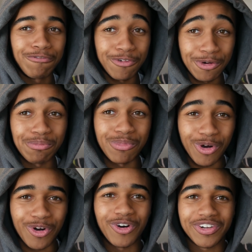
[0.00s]

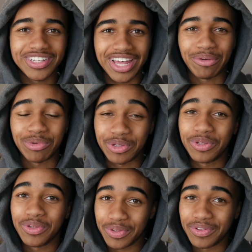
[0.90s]
football. Like
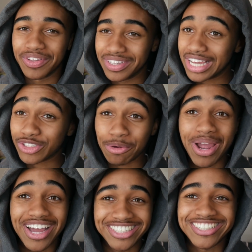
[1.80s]
we, that's our
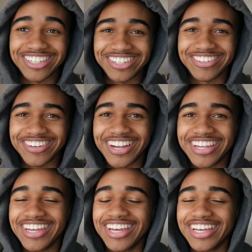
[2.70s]
passion,
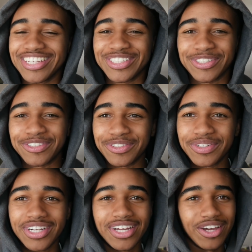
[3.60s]
right? So
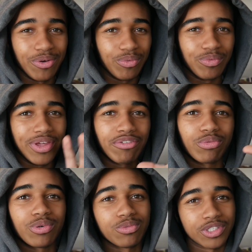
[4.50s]

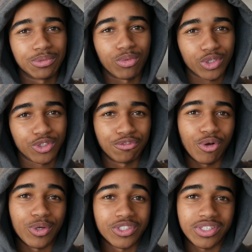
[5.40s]
everyone is more so
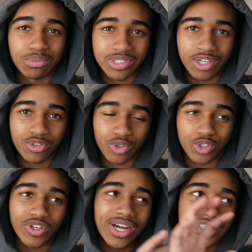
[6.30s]
focused on themselves or
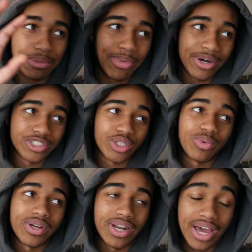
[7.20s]
trying to better
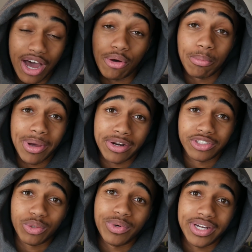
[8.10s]
someone, help better
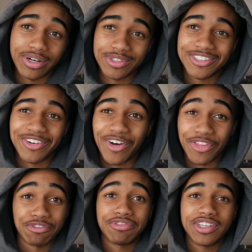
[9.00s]
someone else on
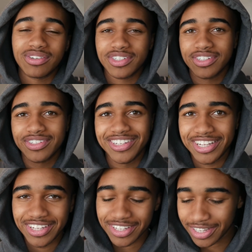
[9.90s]
the field.
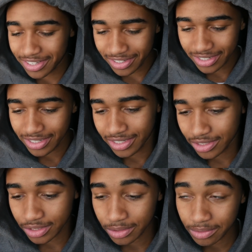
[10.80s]
And
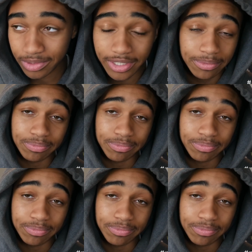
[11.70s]
so, yeah.